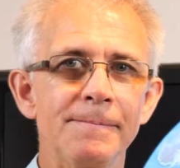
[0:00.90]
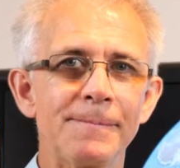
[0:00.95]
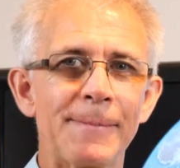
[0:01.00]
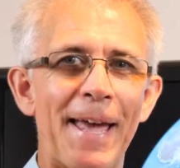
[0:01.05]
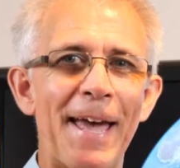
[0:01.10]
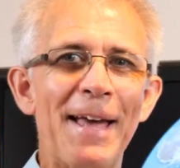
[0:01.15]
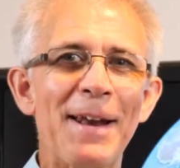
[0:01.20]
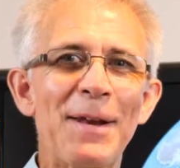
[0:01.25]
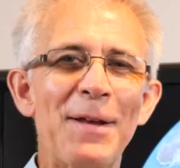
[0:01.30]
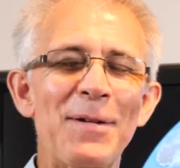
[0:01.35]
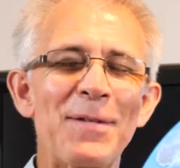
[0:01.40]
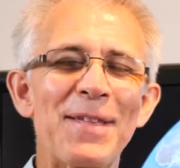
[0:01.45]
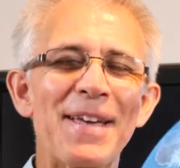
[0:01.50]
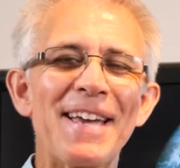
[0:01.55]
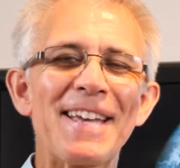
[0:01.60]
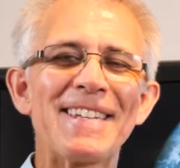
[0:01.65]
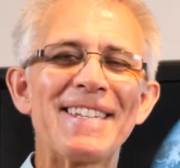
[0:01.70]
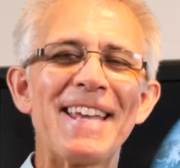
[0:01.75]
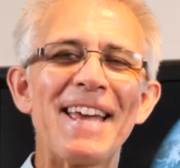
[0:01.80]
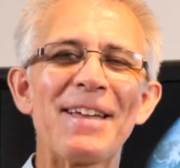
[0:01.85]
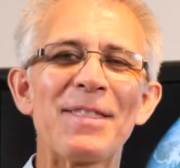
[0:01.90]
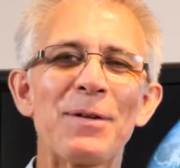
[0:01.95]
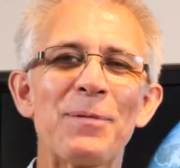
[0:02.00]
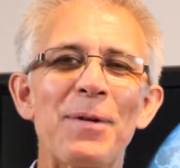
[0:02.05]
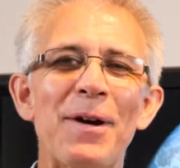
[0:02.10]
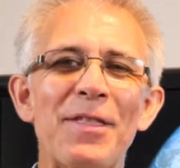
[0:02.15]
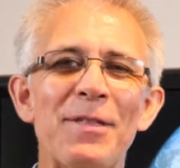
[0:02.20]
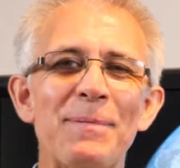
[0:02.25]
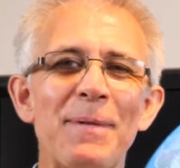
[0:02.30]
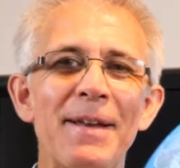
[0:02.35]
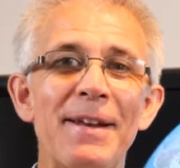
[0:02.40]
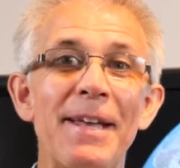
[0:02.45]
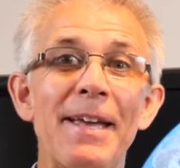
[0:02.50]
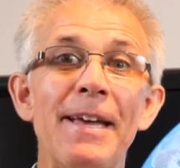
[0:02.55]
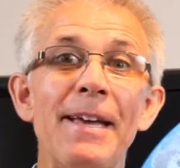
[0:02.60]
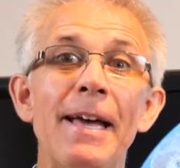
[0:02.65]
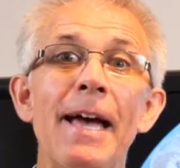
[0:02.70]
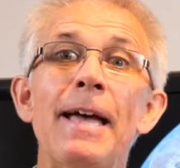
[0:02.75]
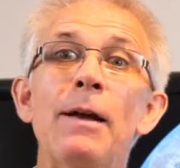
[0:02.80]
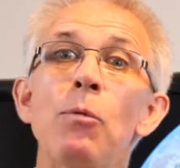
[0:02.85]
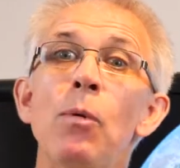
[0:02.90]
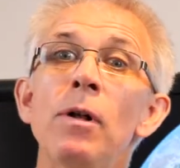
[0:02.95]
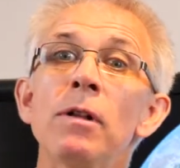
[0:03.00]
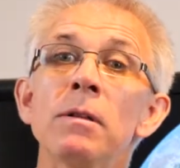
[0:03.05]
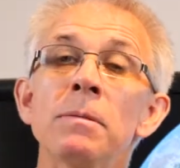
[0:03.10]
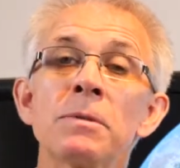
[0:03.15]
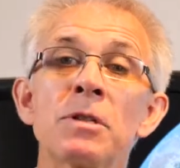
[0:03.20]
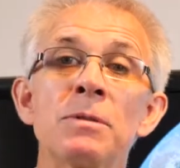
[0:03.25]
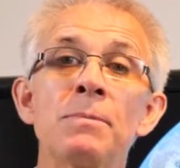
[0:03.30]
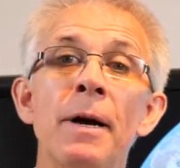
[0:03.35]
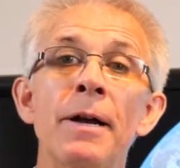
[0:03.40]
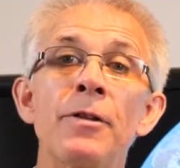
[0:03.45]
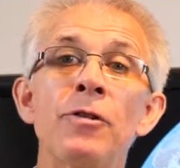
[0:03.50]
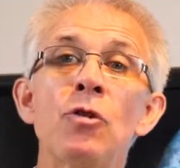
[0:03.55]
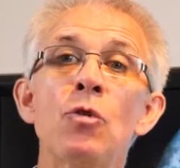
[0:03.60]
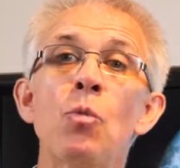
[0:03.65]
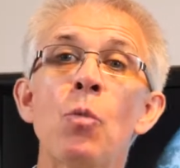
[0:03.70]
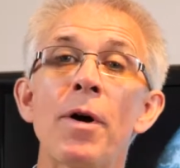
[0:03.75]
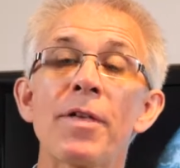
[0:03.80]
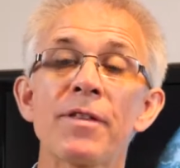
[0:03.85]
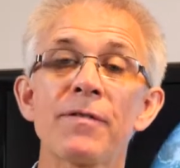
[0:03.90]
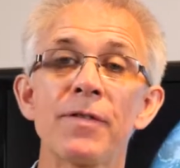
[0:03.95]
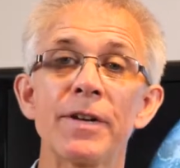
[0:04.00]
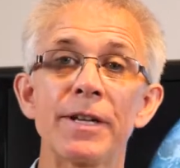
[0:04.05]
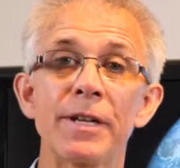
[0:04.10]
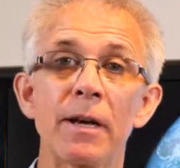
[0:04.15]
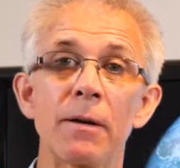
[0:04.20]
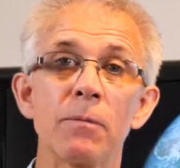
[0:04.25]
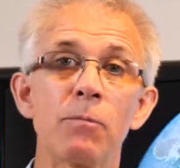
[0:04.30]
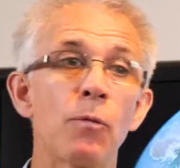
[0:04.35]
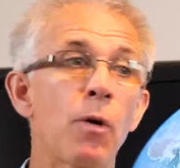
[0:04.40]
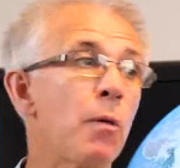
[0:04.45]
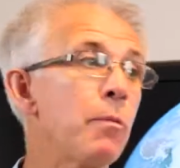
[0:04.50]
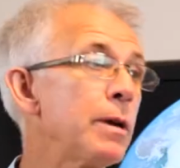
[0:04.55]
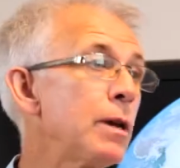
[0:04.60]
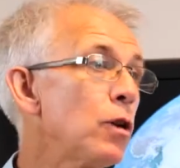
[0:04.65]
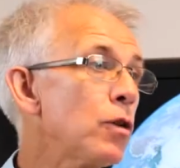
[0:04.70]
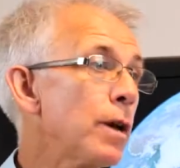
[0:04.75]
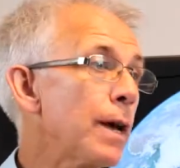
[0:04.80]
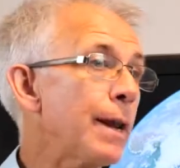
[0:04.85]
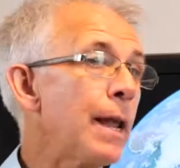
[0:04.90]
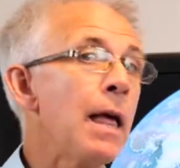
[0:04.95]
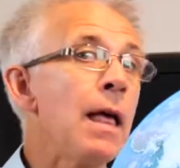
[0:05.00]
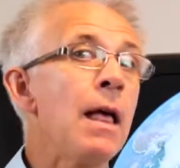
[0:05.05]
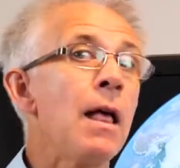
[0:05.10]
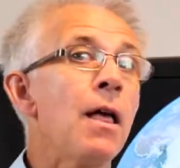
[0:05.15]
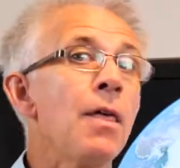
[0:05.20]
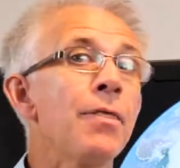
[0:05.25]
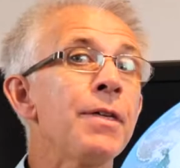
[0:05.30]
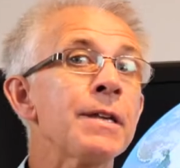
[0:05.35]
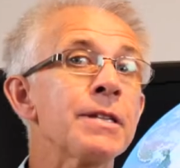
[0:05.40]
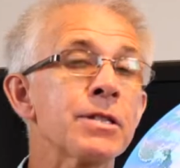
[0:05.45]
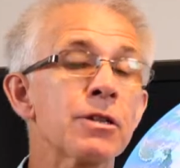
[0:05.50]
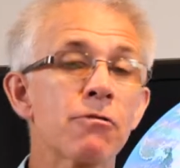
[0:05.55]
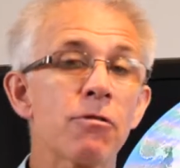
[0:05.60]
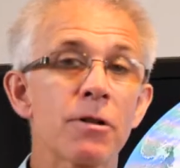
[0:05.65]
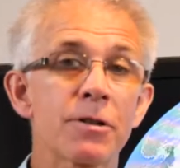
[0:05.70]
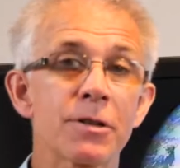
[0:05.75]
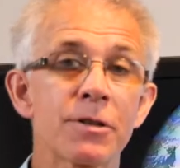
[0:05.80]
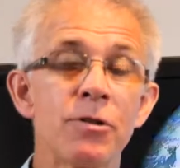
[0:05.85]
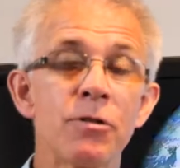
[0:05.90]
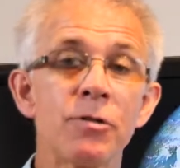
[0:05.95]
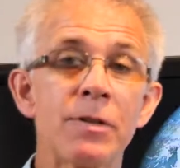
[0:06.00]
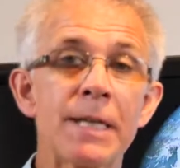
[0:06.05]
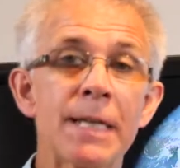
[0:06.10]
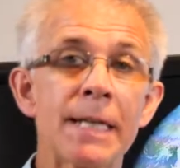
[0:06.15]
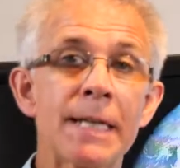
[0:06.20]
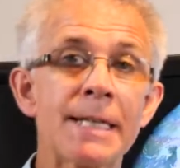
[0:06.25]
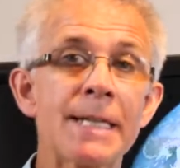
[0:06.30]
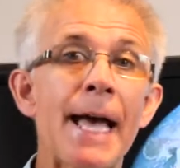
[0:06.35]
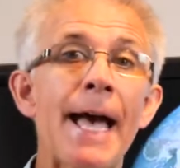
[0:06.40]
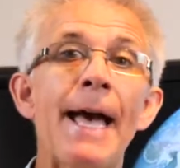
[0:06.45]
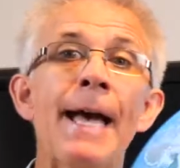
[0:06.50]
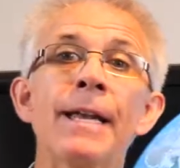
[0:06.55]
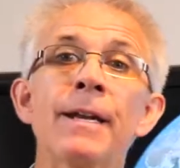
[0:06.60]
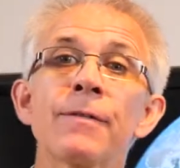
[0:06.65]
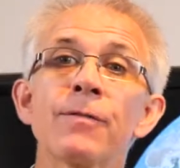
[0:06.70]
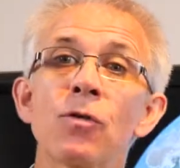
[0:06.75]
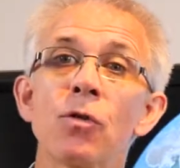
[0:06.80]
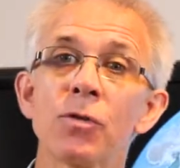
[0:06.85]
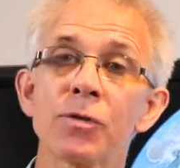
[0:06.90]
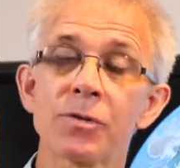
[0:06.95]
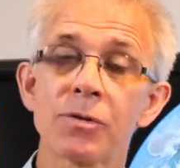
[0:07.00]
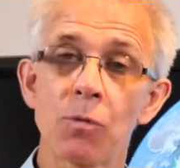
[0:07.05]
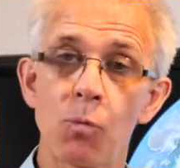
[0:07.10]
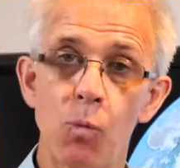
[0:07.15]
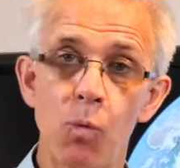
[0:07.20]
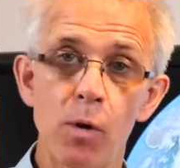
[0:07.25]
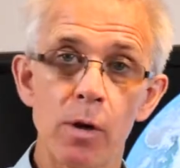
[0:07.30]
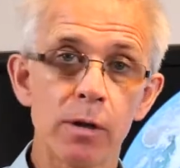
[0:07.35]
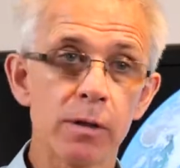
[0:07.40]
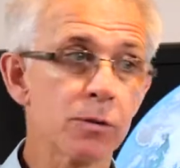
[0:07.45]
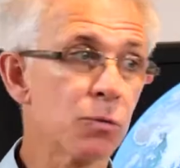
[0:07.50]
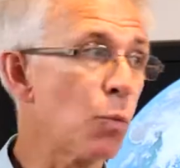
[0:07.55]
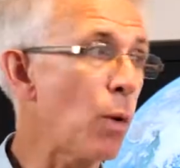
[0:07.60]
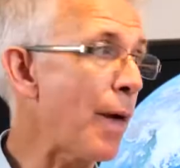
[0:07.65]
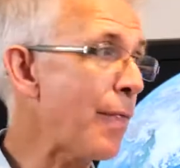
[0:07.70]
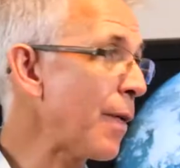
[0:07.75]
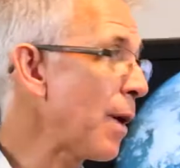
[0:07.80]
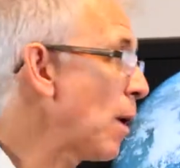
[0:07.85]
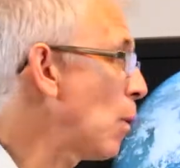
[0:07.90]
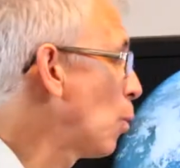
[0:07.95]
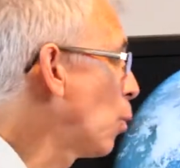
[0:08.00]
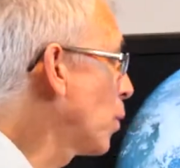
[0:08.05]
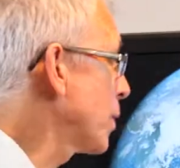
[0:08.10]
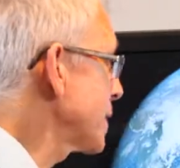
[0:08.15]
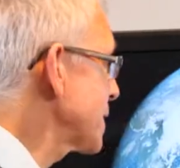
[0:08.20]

Hello there, Dan the Weatherman here. Hey, welcome to my new weather video where we look at things across New Zealand and of course the world weather, what